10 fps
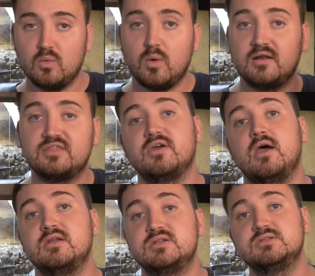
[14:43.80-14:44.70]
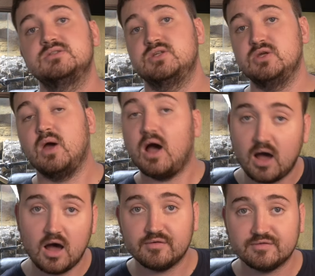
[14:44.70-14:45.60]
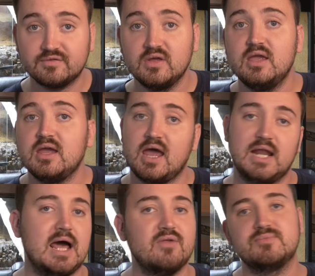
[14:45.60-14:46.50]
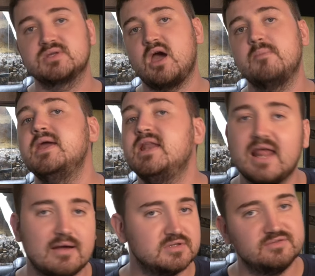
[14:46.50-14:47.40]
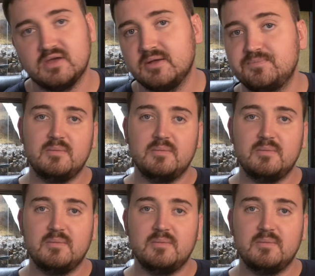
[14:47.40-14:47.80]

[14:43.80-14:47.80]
1/3 to half, and allow them to come in and out of it.